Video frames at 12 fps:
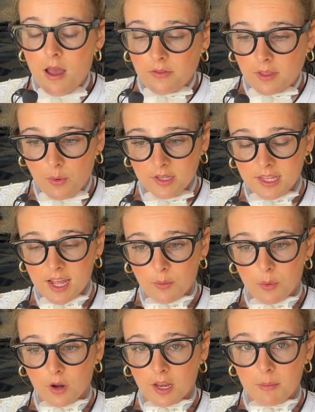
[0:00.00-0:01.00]
I went to the
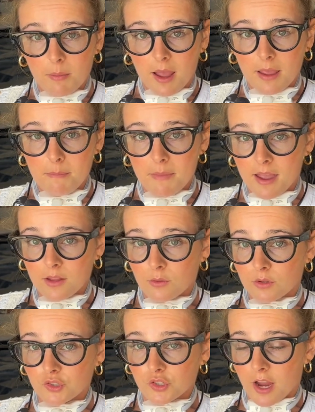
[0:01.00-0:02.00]
airport in my manual
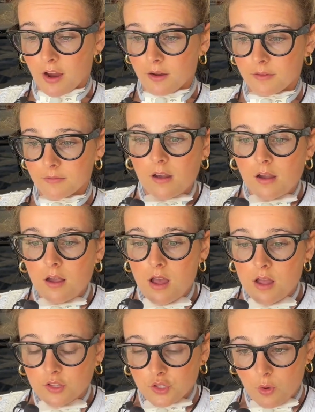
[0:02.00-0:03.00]
chair.
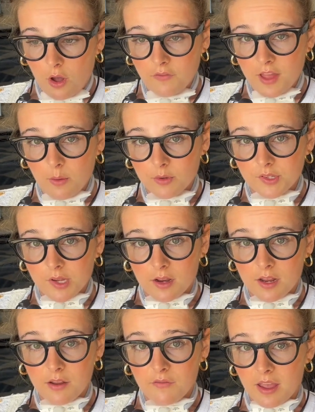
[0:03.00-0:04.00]
So all of that was done in
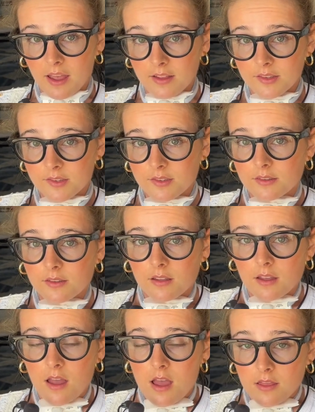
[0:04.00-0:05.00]
advance.
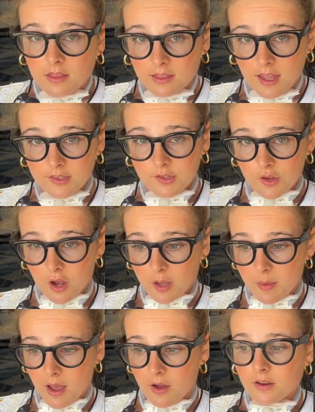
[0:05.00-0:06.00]
Let's talk
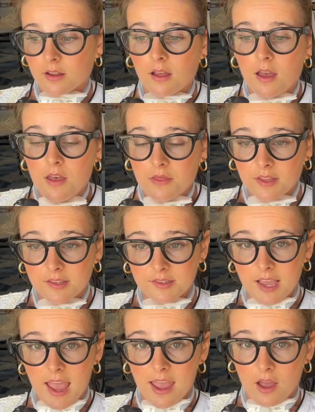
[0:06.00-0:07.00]
about the
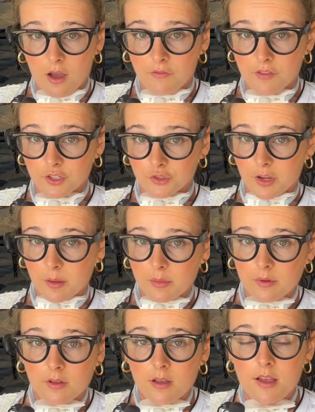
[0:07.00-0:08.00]
day of the trip.
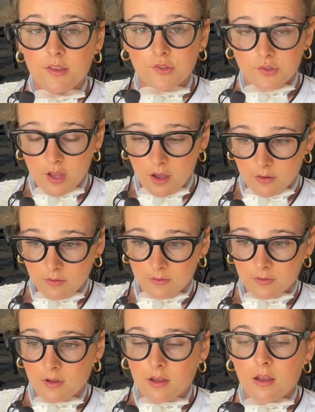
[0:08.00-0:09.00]
So
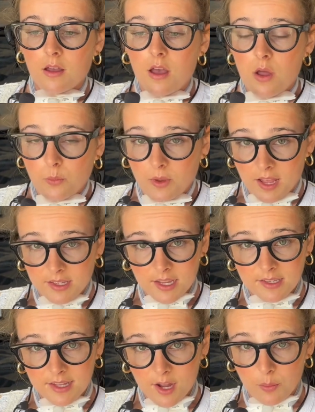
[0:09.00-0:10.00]
we had to get to
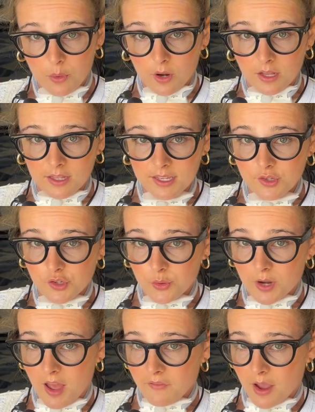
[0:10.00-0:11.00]
the airport at least
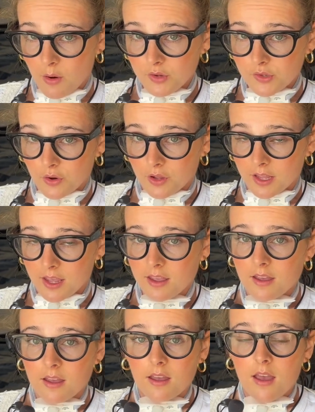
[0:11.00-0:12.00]
2.5 hours early,
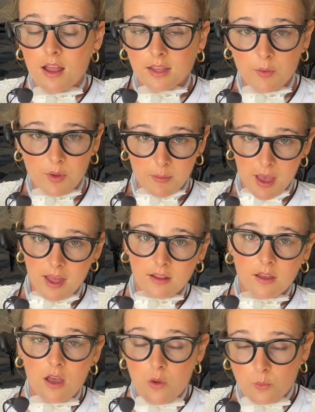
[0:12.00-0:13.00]
and we met
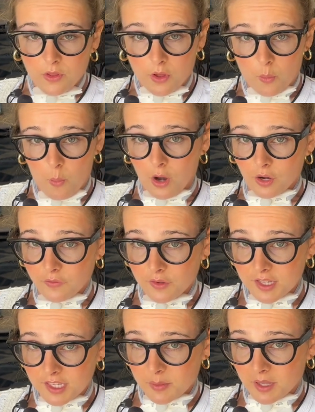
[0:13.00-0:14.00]
with our wonderful
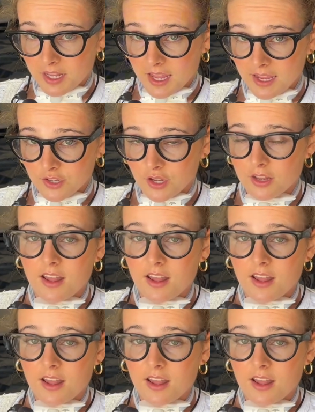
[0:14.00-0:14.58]
disability agent,